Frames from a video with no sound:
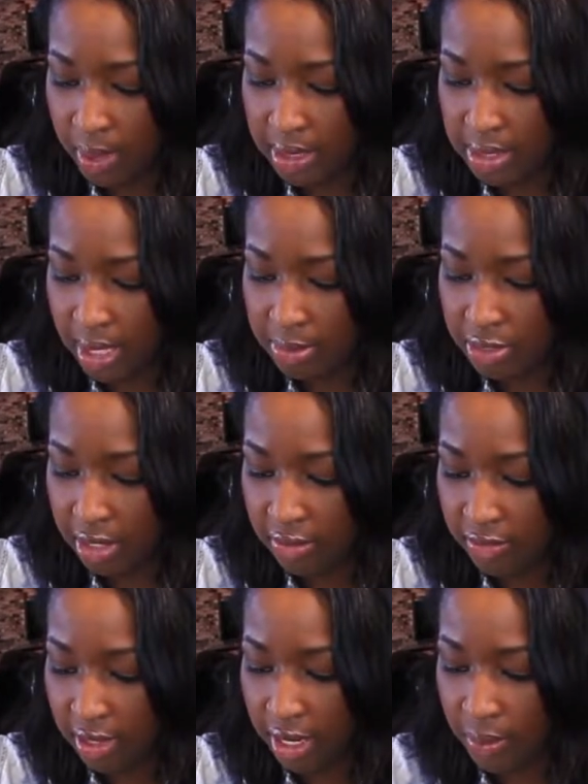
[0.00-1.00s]
waste time trying to
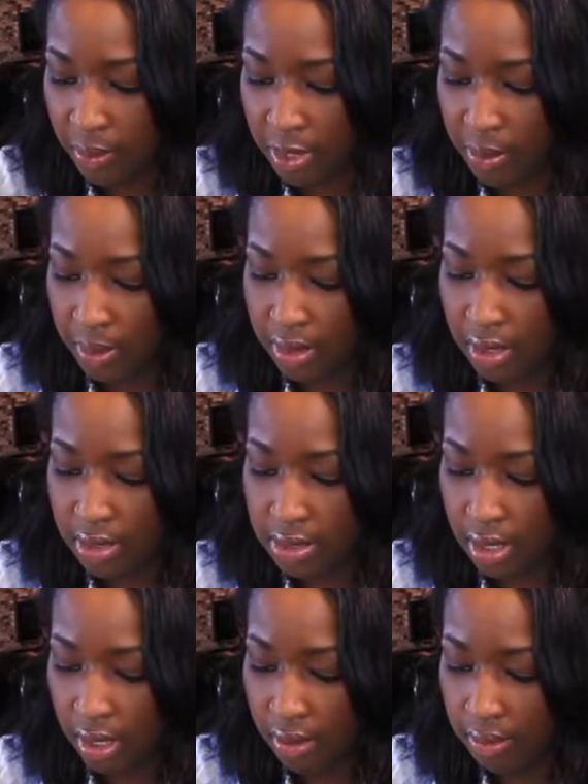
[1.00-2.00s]
figure out where you want things
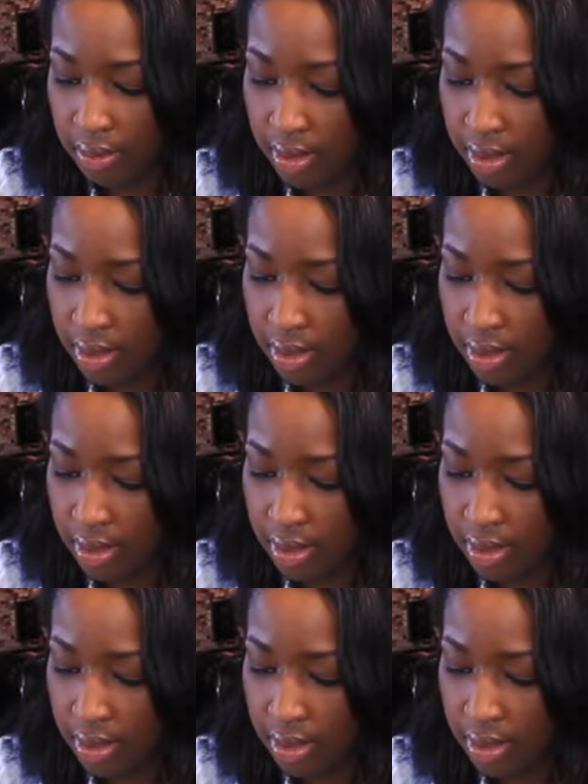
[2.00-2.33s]
to go.